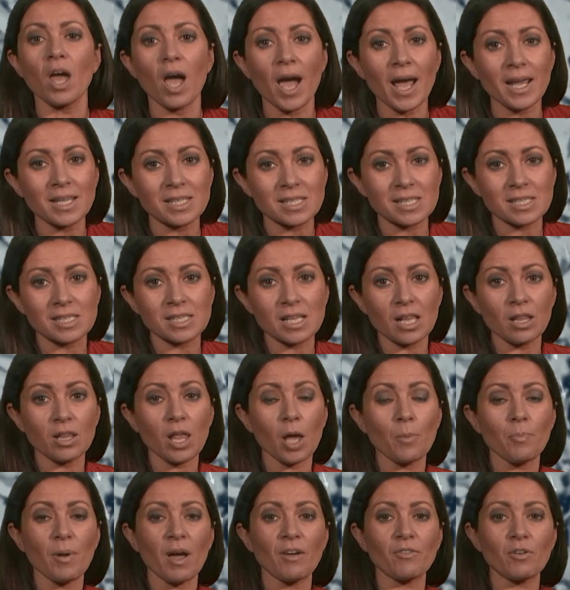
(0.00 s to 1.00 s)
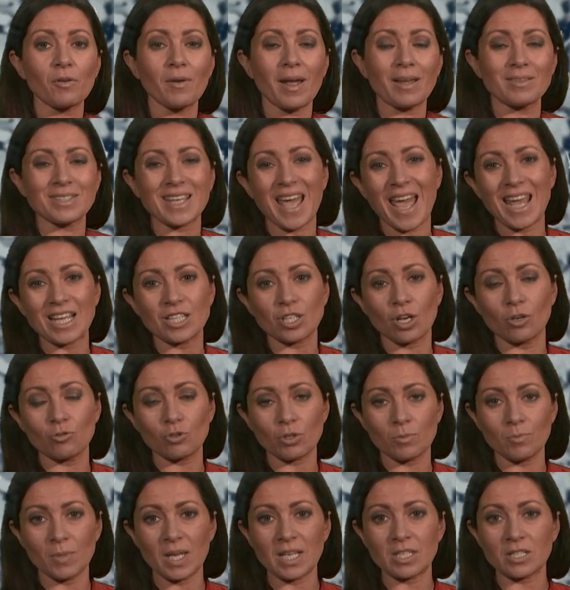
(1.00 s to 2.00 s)
line still above around
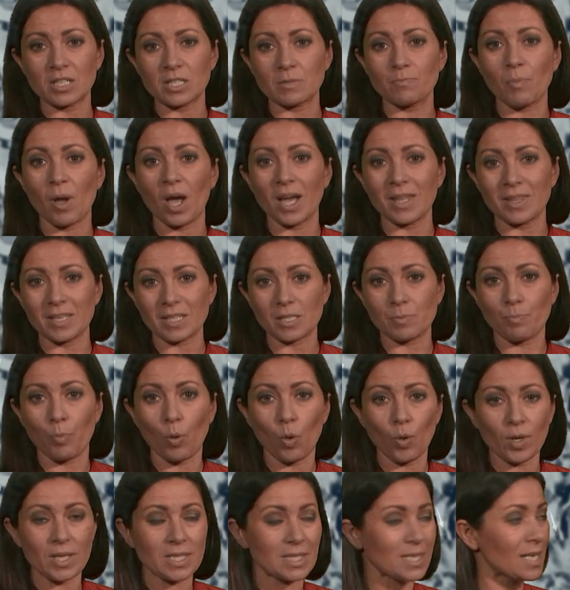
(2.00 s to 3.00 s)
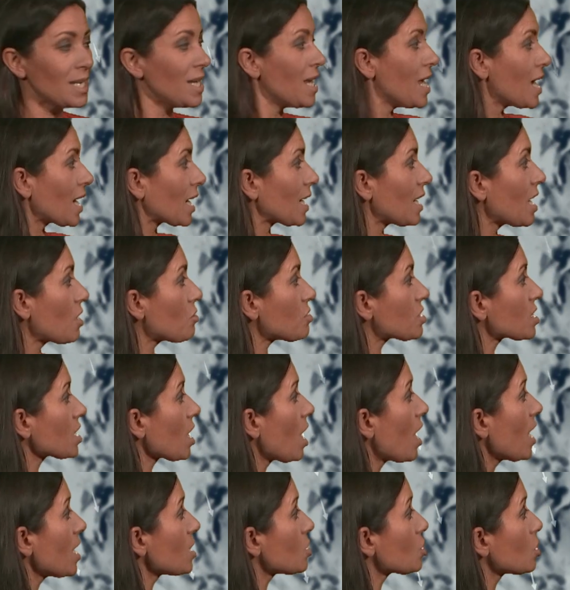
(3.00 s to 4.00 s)
800 metres by this point. Clearer
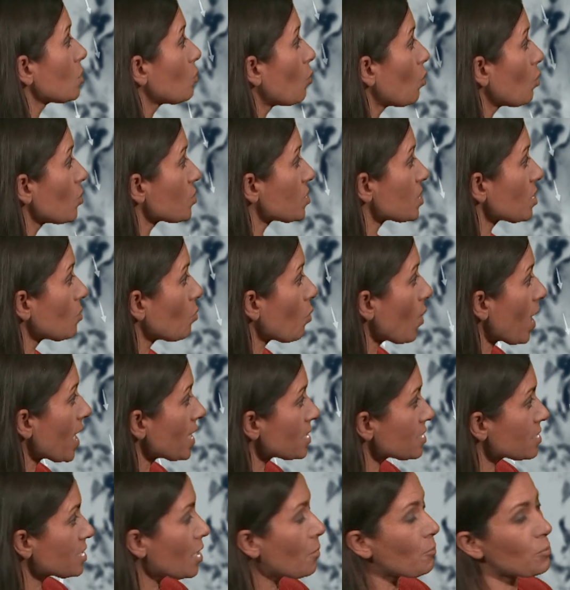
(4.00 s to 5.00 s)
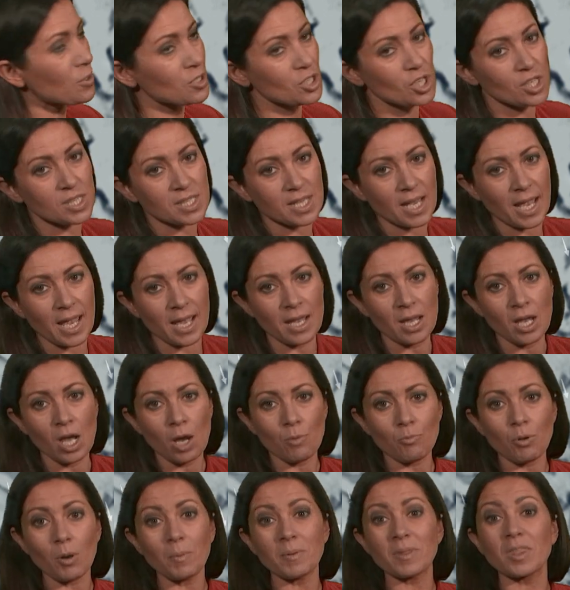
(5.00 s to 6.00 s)
skies towards the west. Temperatures here
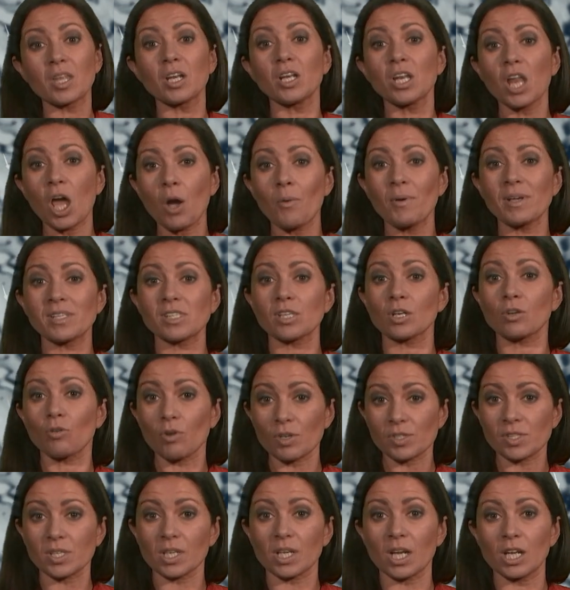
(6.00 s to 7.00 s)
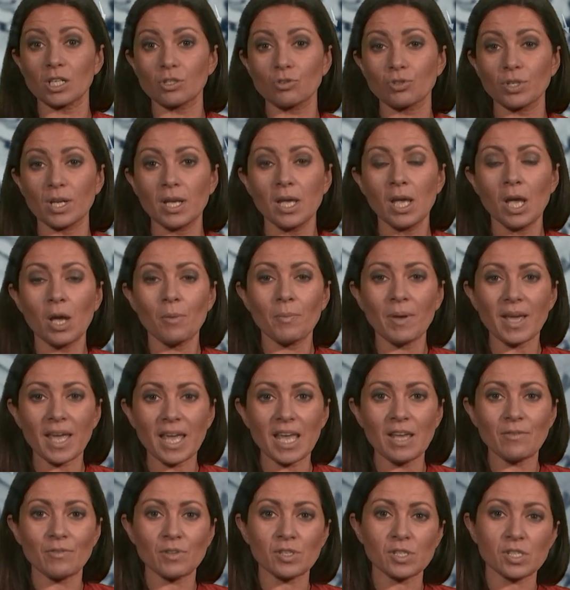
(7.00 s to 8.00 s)
probably the lowest across the country, but
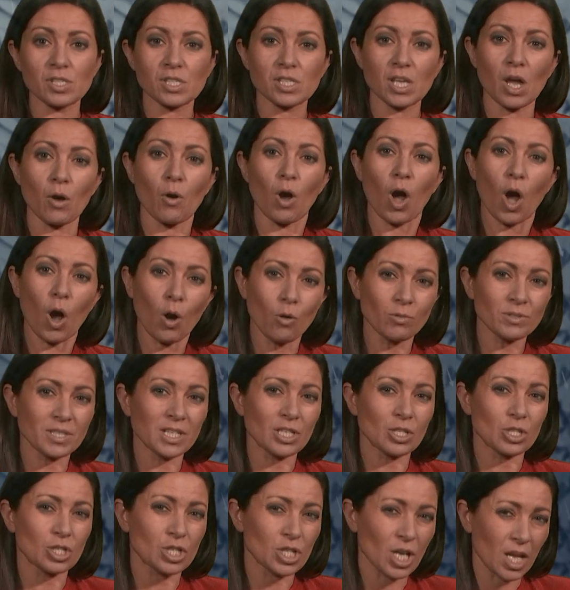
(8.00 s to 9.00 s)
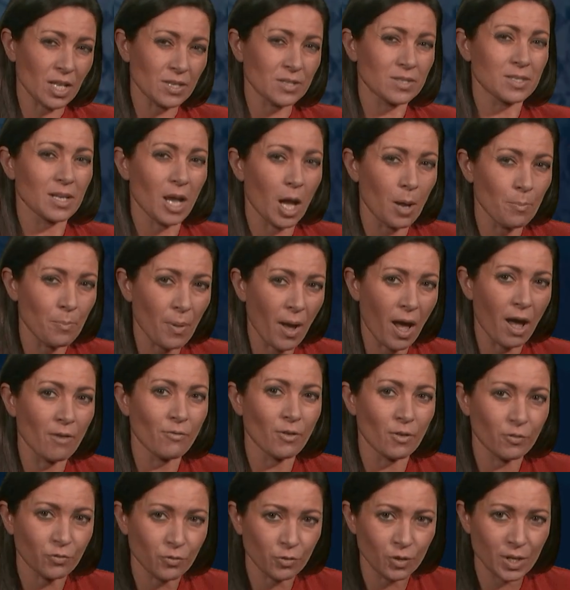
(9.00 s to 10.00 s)
even so, holding just
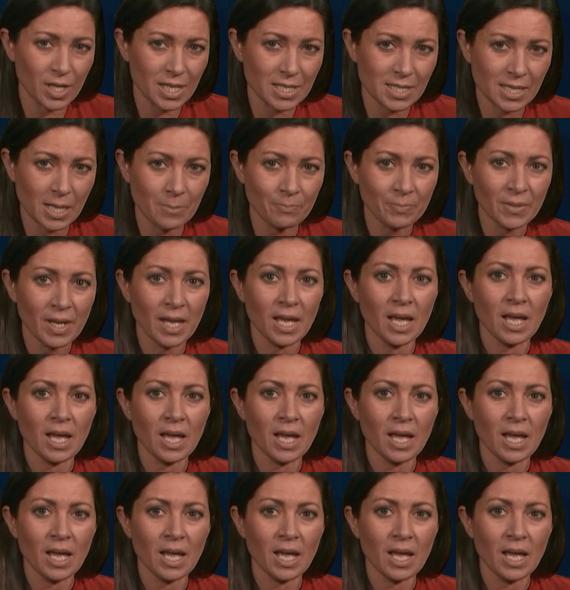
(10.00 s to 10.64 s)
above freezing.